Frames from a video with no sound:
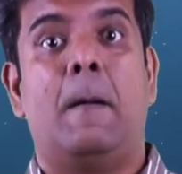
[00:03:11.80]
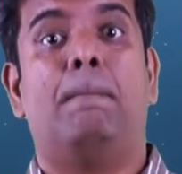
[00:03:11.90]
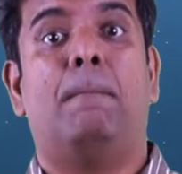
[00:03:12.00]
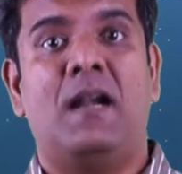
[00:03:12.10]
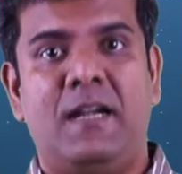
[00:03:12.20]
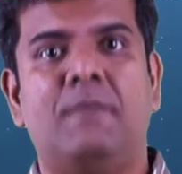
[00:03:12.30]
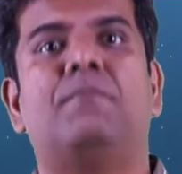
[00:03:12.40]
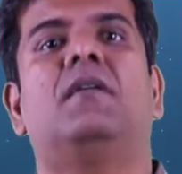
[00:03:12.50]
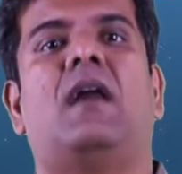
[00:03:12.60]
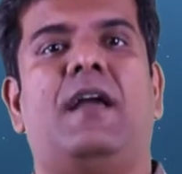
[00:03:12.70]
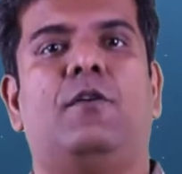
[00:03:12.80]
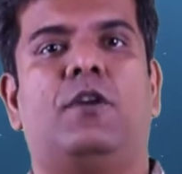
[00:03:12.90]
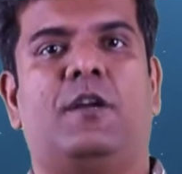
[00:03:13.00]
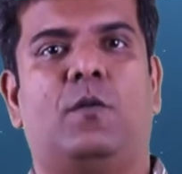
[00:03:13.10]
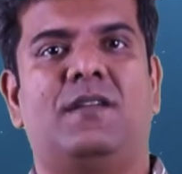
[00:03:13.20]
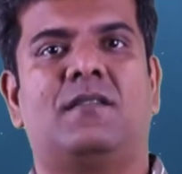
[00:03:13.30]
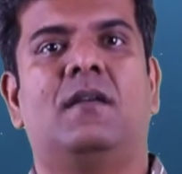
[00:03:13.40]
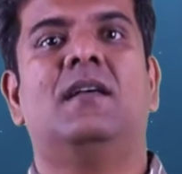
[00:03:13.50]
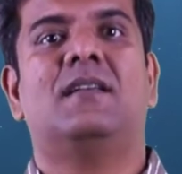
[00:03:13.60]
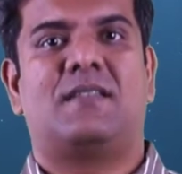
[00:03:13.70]
multiple I.O. requests
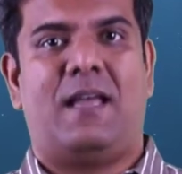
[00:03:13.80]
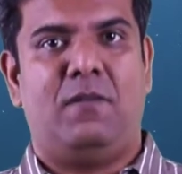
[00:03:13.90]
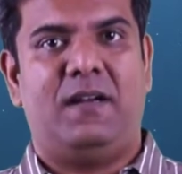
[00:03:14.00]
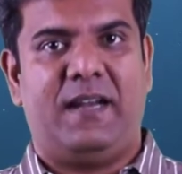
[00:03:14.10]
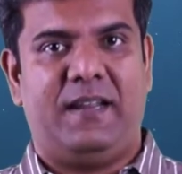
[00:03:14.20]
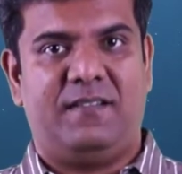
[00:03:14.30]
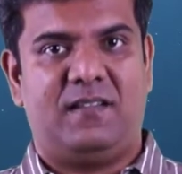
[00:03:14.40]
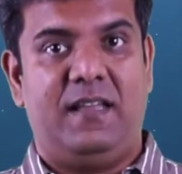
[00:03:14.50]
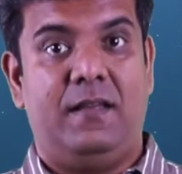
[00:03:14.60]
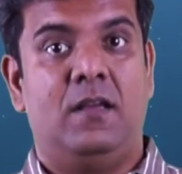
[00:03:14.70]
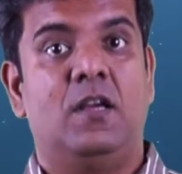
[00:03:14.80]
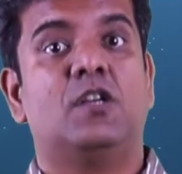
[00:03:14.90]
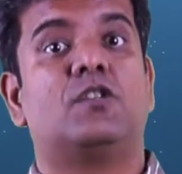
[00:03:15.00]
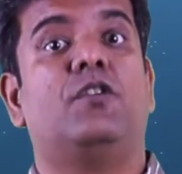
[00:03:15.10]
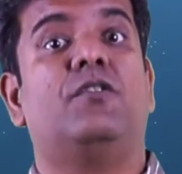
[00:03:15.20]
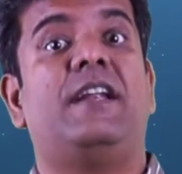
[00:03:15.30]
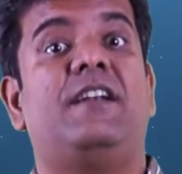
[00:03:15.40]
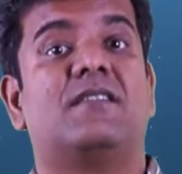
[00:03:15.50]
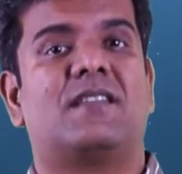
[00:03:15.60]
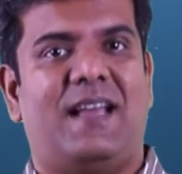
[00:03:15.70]
simultaneously. So you need
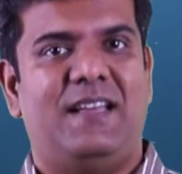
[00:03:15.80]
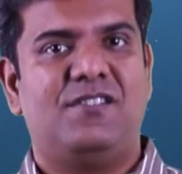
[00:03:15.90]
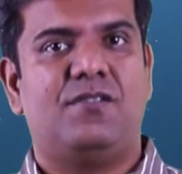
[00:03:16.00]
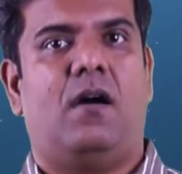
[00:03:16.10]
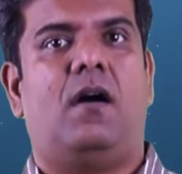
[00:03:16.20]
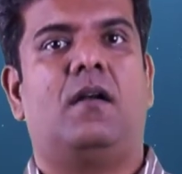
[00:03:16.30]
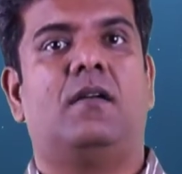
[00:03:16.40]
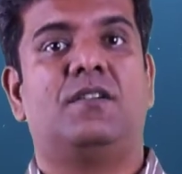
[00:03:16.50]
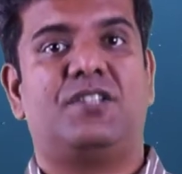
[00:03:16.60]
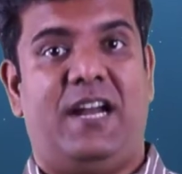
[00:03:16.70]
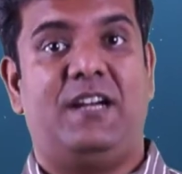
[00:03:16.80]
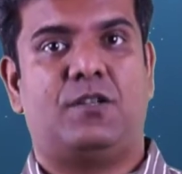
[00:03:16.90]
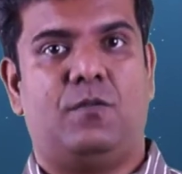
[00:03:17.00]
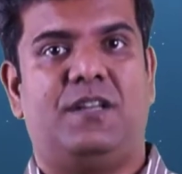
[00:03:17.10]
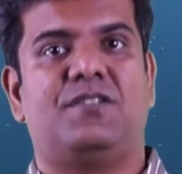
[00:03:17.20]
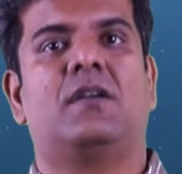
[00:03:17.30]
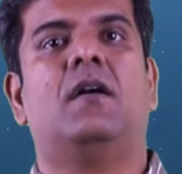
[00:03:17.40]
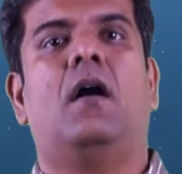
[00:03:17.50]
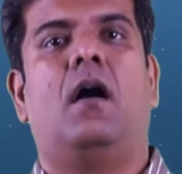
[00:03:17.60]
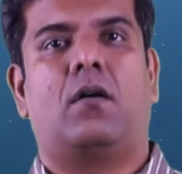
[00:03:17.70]
to size your shared storage
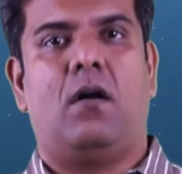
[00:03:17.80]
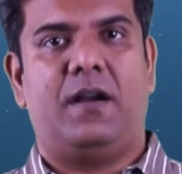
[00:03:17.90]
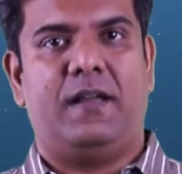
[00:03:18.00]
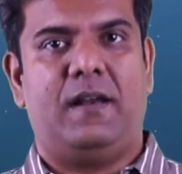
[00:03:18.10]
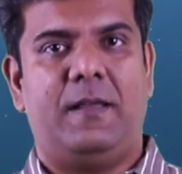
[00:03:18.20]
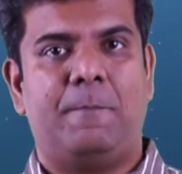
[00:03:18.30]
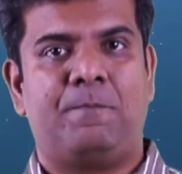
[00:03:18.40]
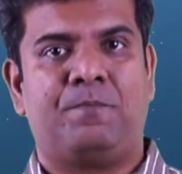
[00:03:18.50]
accordingly.